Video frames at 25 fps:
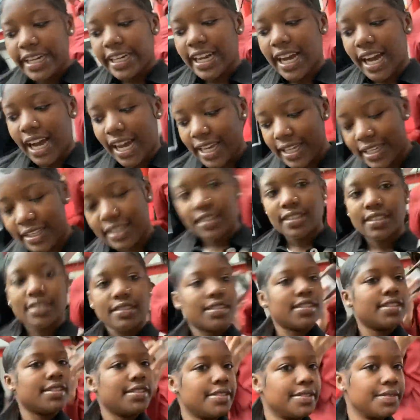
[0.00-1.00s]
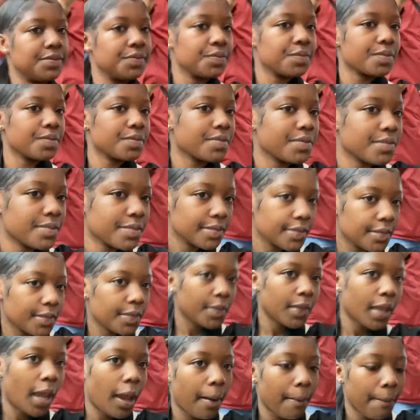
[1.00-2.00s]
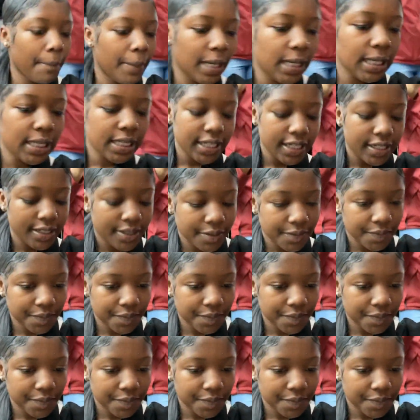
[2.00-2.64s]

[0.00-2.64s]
of heights. But yeah.